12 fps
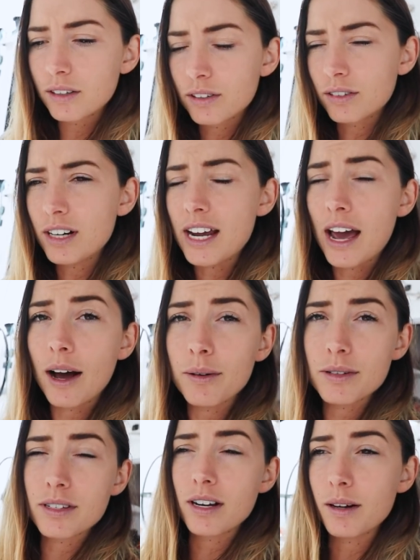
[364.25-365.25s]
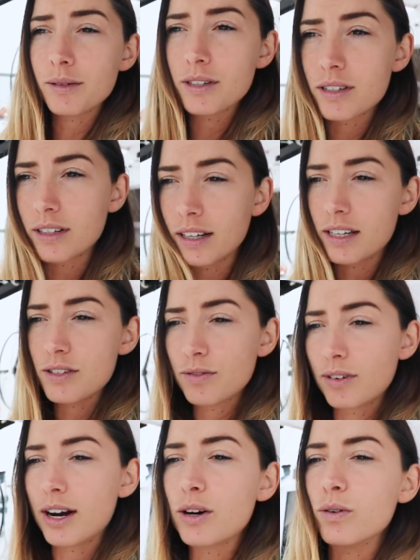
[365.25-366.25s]
three hours now, which is like his
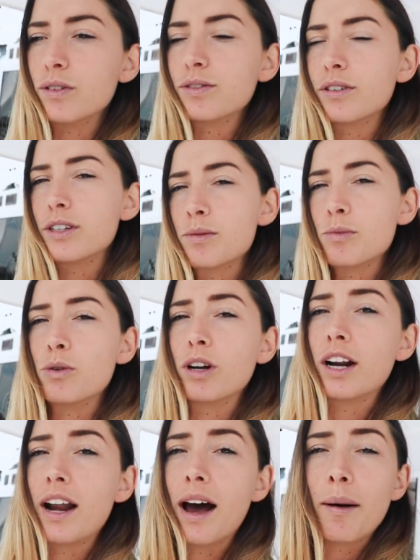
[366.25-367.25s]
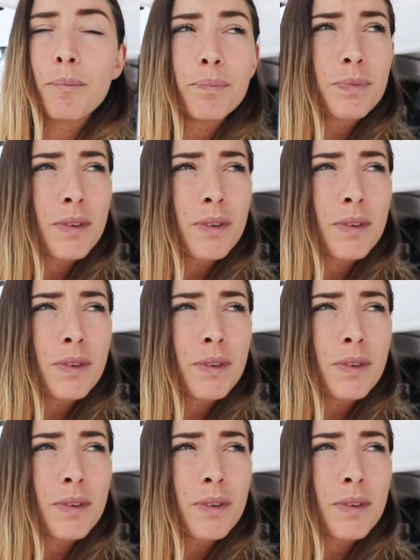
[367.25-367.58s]
record for his morning nap.